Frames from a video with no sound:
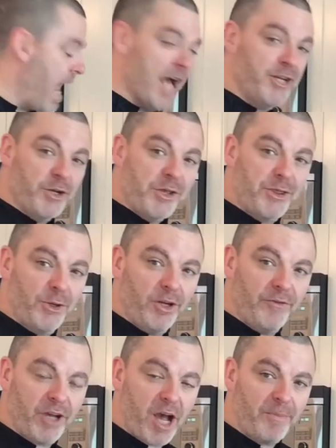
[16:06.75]
Add your
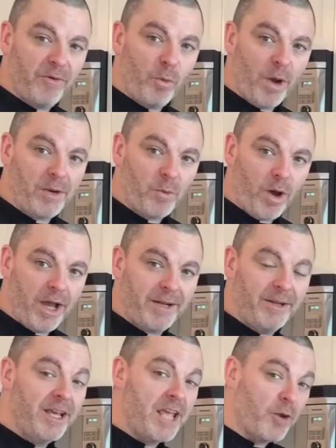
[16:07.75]
1/3 cup of white
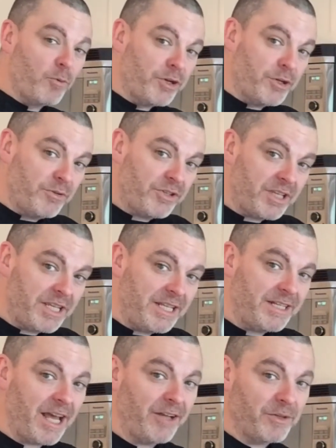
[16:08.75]
wine and reduce the
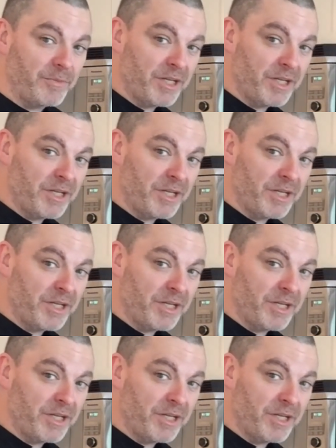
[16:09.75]
heat down to